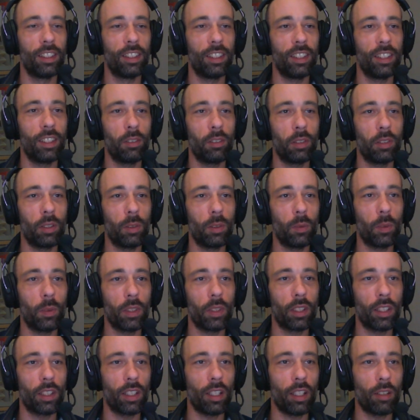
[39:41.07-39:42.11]
And if you want
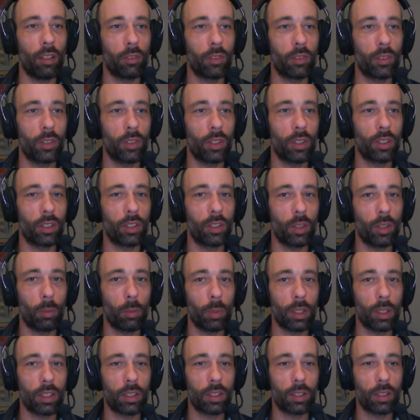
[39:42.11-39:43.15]
to have certain
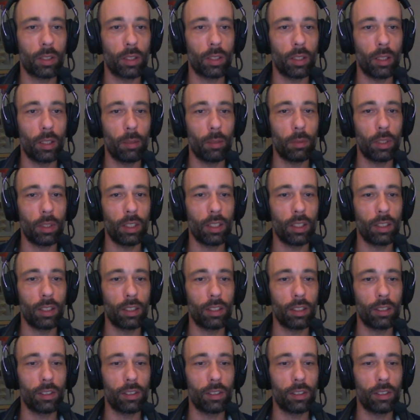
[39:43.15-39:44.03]
topics being